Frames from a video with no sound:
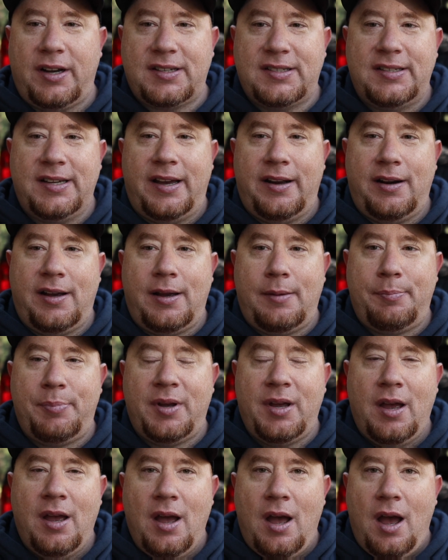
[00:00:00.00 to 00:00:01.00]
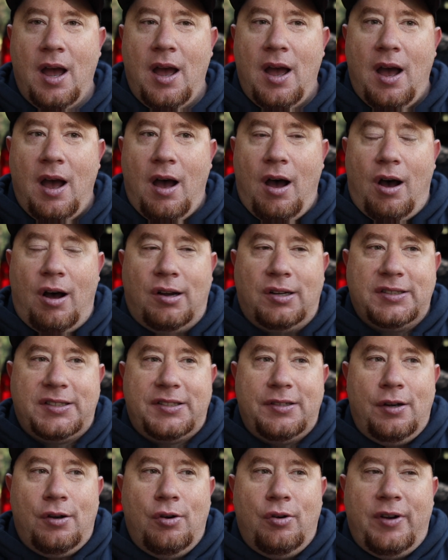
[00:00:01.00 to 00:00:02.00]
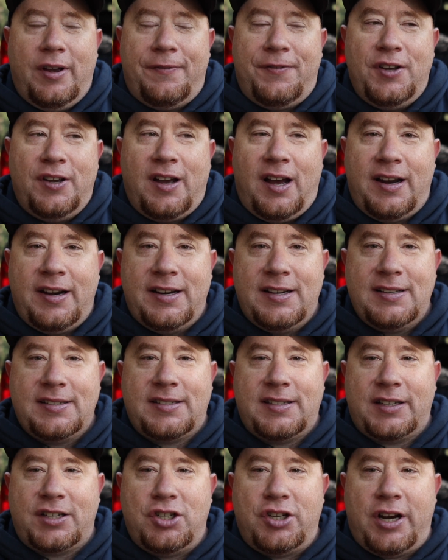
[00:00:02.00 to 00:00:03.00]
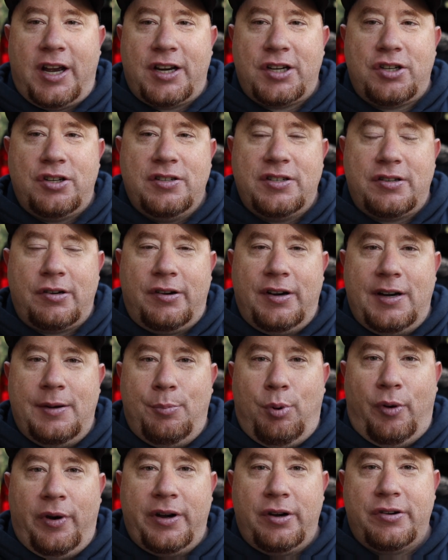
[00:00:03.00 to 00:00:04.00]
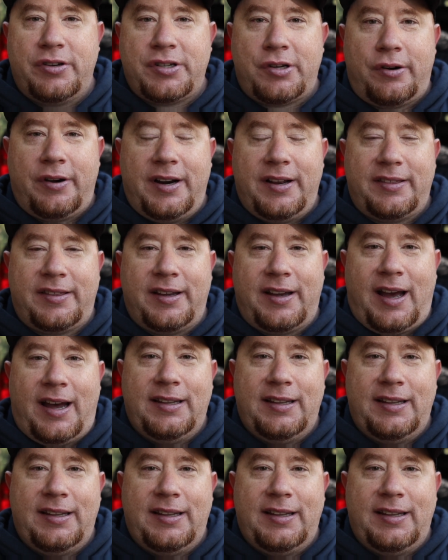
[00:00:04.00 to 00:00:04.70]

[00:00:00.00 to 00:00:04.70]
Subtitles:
setup. Also, if you got any suggestions or any pointers or anything,